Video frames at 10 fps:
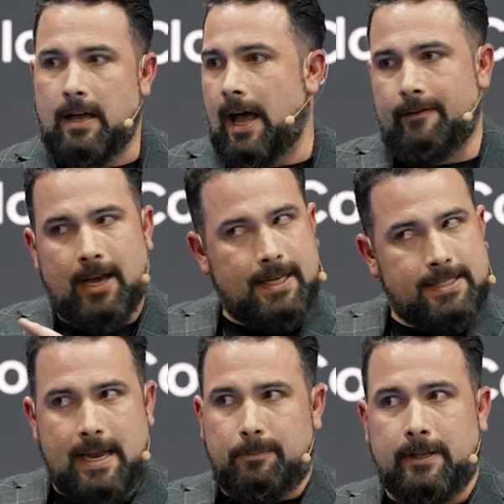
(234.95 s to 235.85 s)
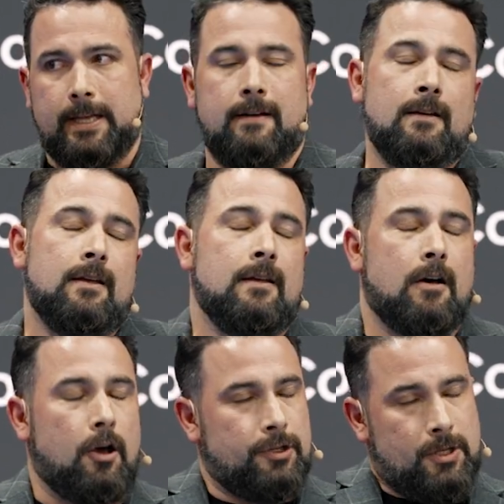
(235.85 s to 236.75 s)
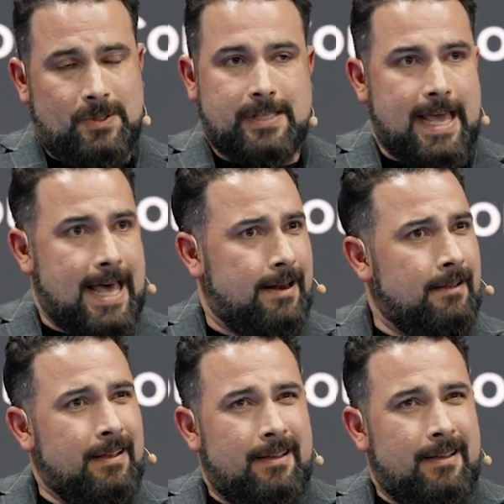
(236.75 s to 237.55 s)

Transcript: I've got a template, I'll use that.